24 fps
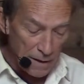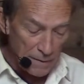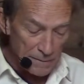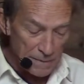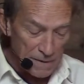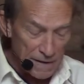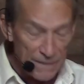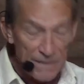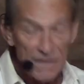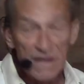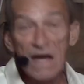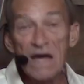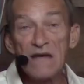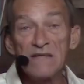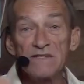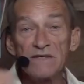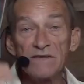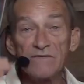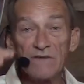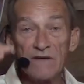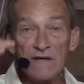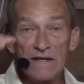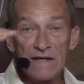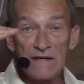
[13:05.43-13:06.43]
In the case of
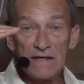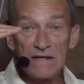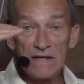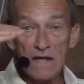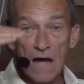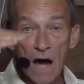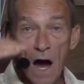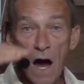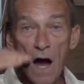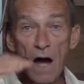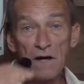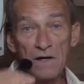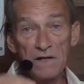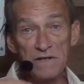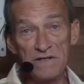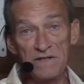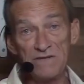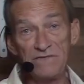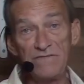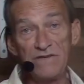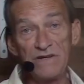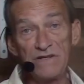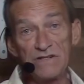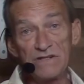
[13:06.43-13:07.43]
a yang
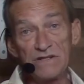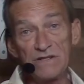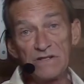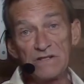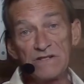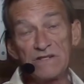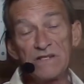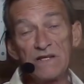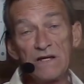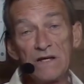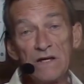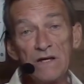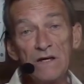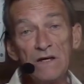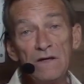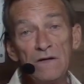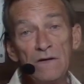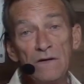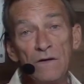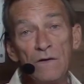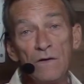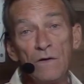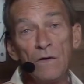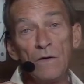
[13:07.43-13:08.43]
deficiency,
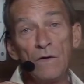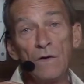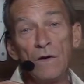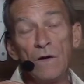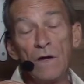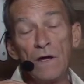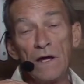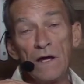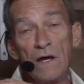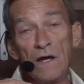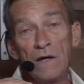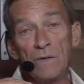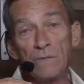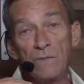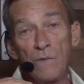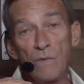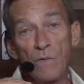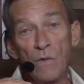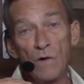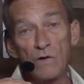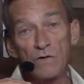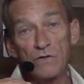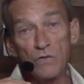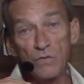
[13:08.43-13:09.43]
and we
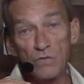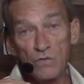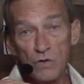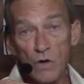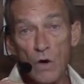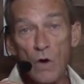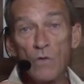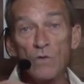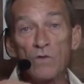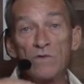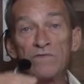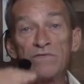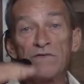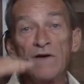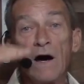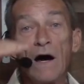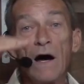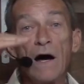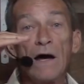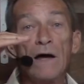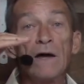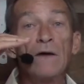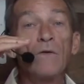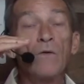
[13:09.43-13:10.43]
want to
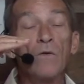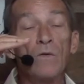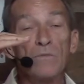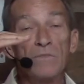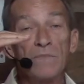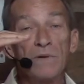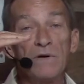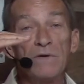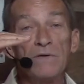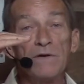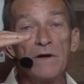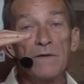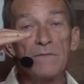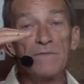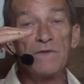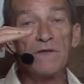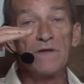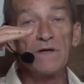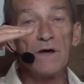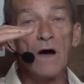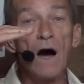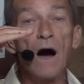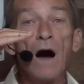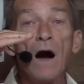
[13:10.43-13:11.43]
tonify or build up the
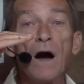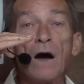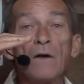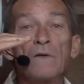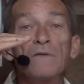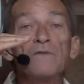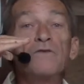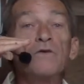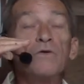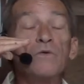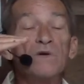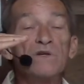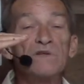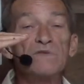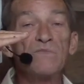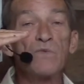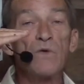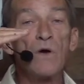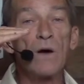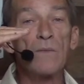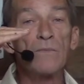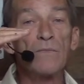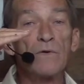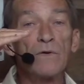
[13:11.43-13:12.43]
yang to its
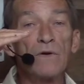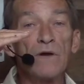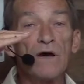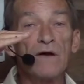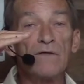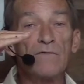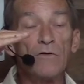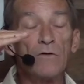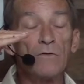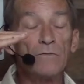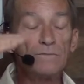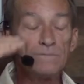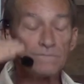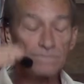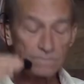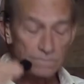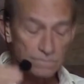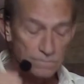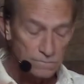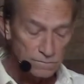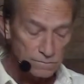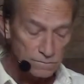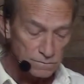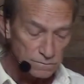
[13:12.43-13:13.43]
proper level
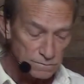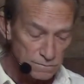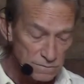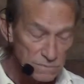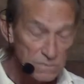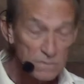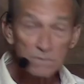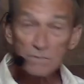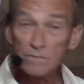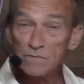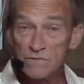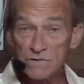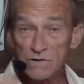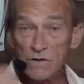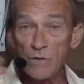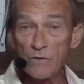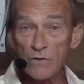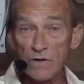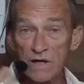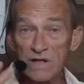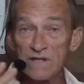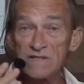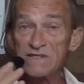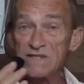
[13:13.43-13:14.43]
so
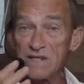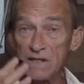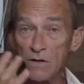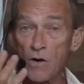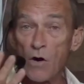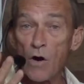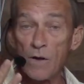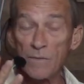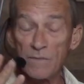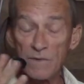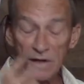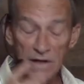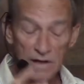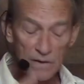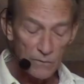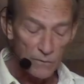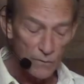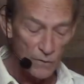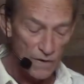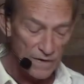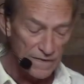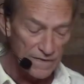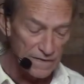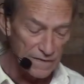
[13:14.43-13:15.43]
that it's in harmony
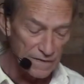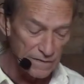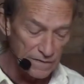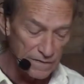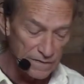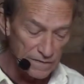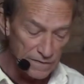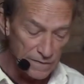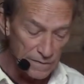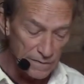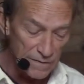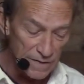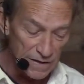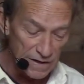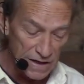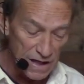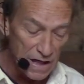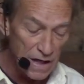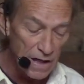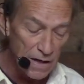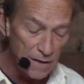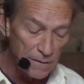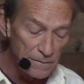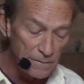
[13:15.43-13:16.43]
with the
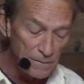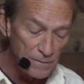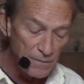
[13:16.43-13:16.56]
yin,